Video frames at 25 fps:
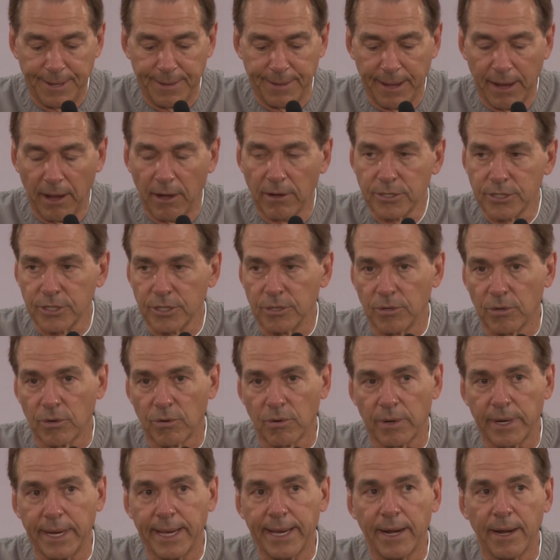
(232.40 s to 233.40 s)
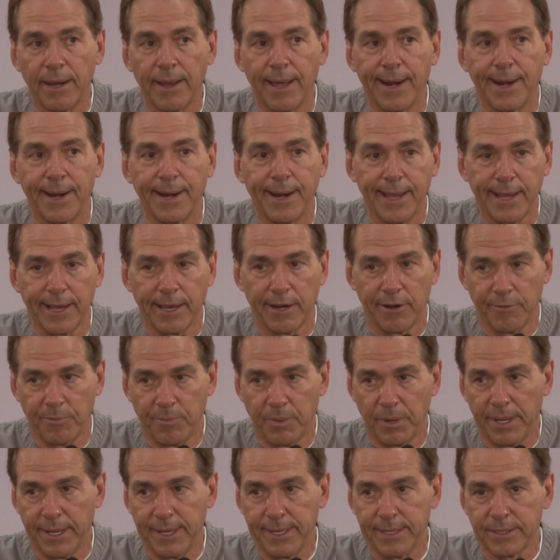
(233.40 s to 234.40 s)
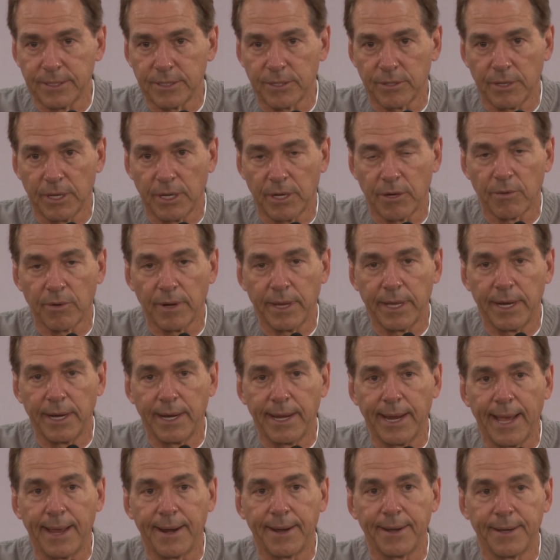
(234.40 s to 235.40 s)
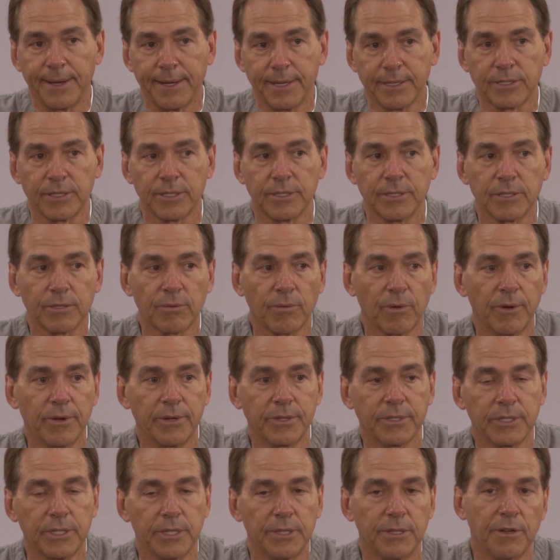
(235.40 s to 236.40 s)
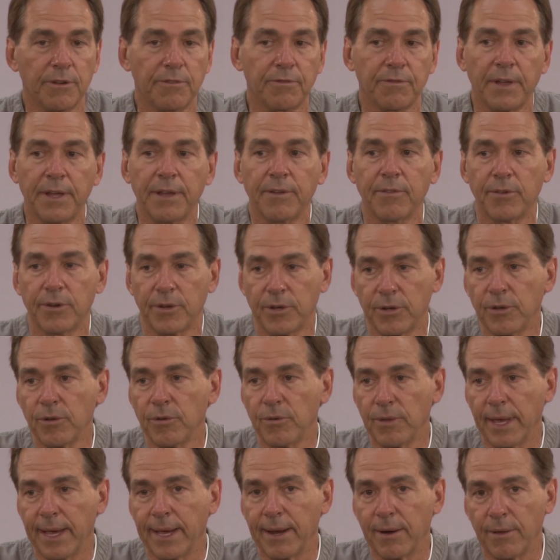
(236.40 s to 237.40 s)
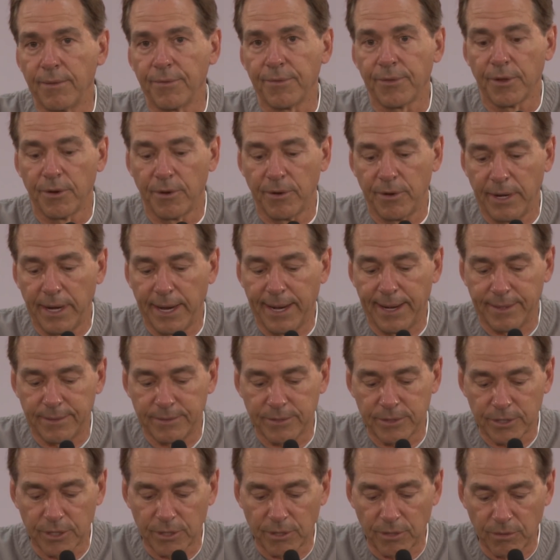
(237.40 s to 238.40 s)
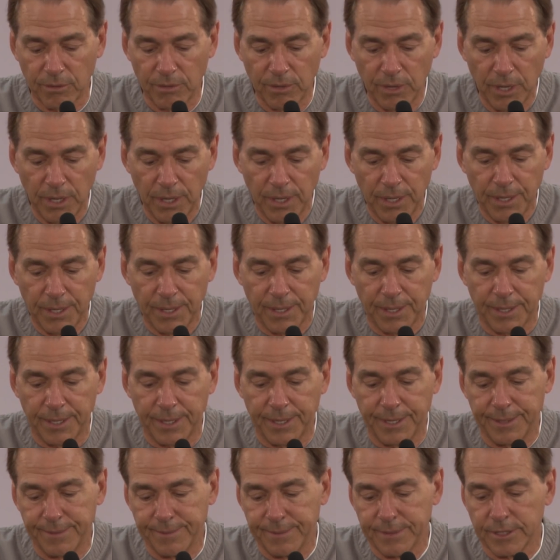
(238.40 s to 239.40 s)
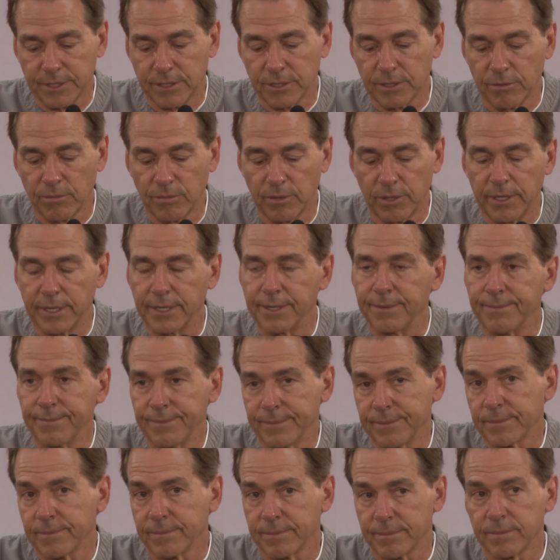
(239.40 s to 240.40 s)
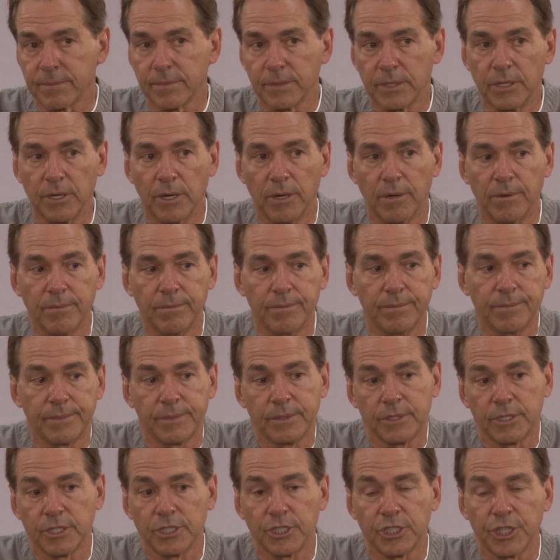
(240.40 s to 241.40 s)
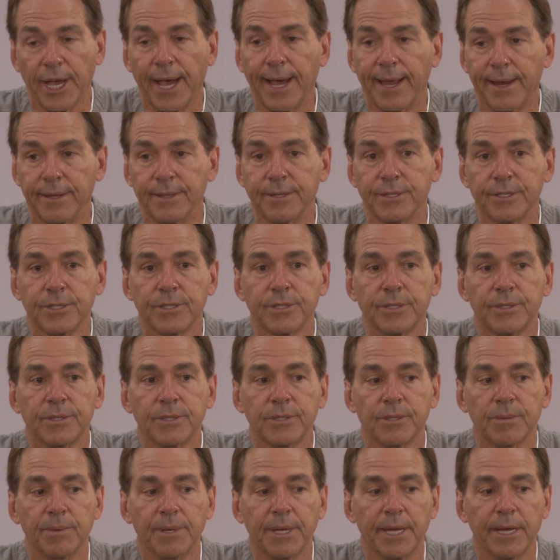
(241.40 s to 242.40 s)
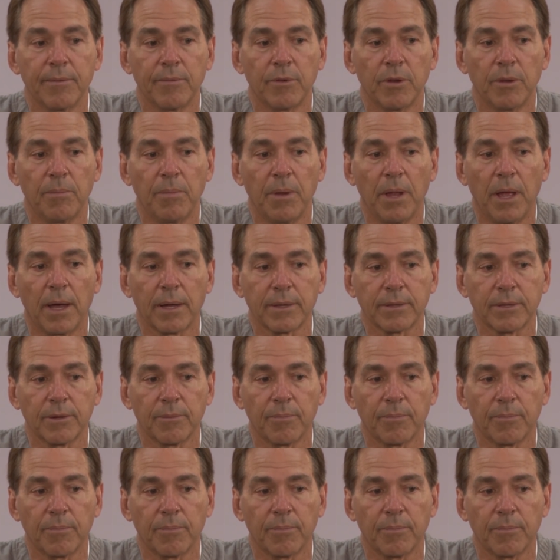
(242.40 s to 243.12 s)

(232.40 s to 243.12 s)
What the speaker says: they also create a lot of negative plays, so they create a down and distance where it's in their favor to do that on third down. So this is a really, you know, it's a challenge to be able to block